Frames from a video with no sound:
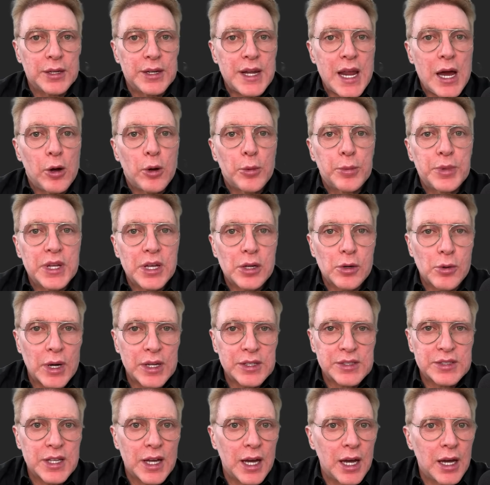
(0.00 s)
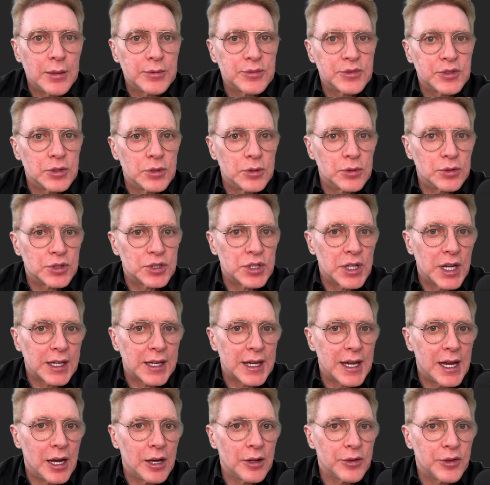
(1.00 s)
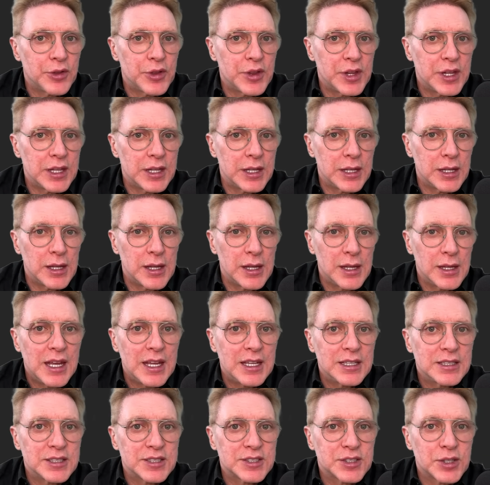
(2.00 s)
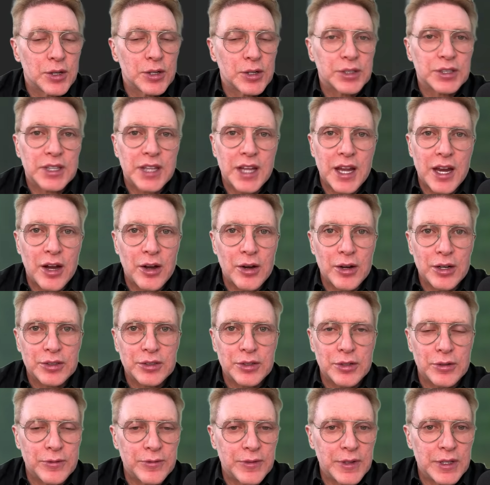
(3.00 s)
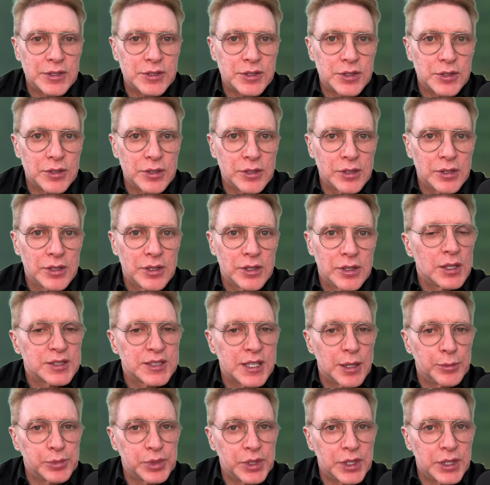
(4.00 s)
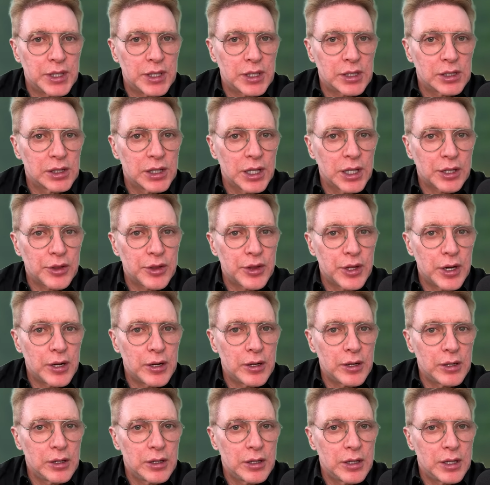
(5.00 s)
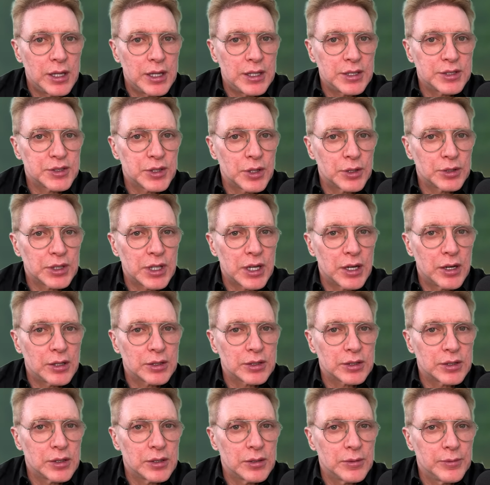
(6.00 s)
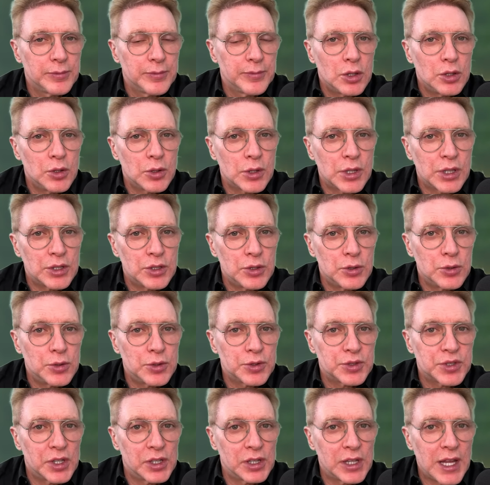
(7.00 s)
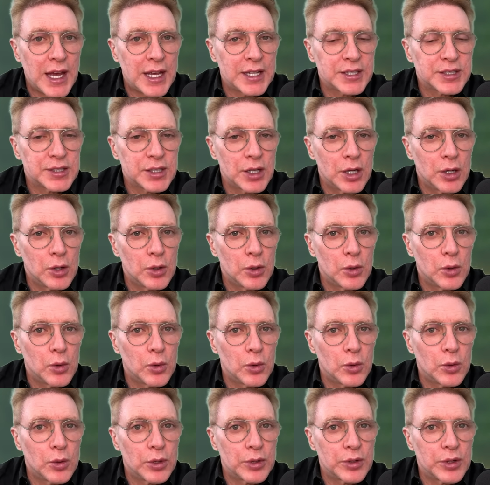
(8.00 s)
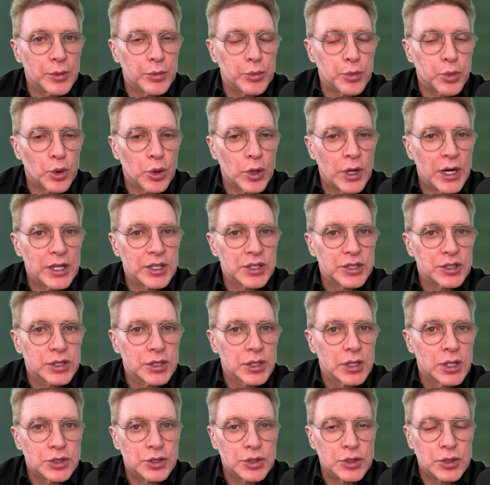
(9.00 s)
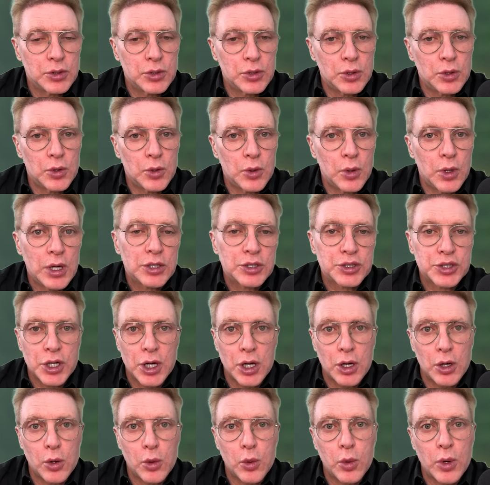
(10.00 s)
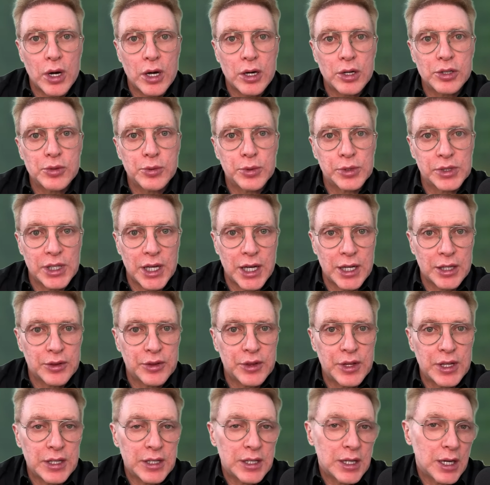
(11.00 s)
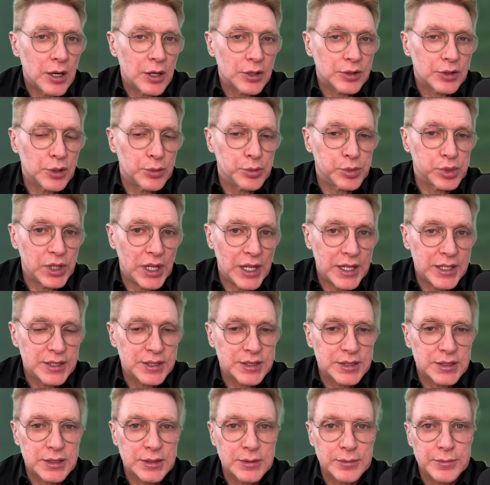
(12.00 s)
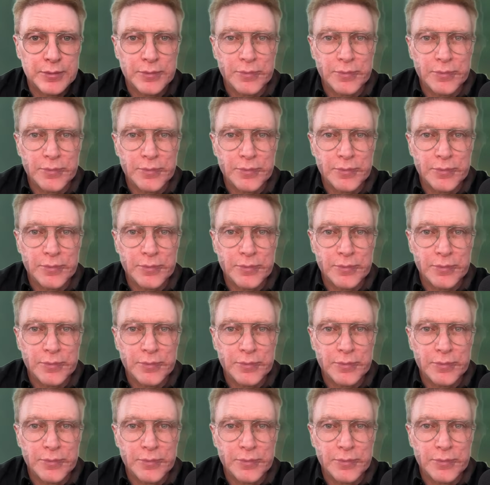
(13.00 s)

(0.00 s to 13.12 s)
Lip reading: now would be a great time to check out the Insert Character feature. Simply click there, Insert Character. You can use the lasso or the brush to show where you would like the character placed.